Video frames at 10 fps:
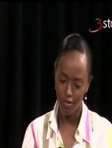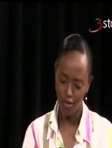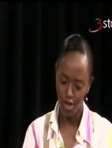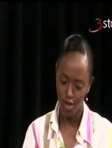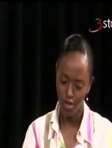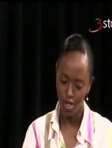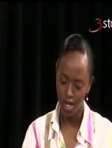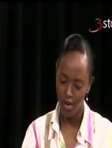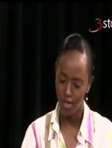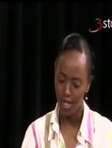you
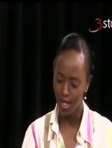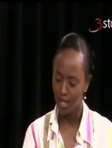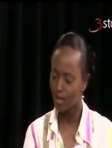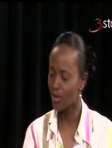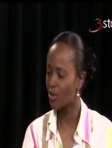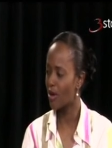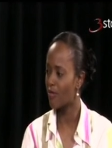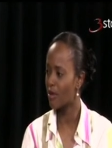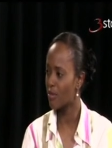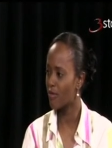describe this as, a
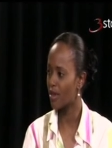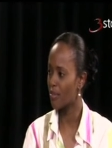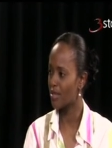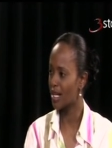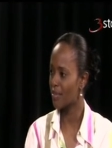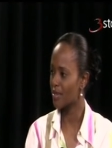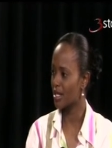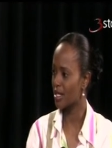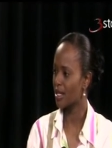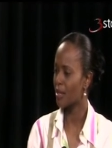form of epilepsy,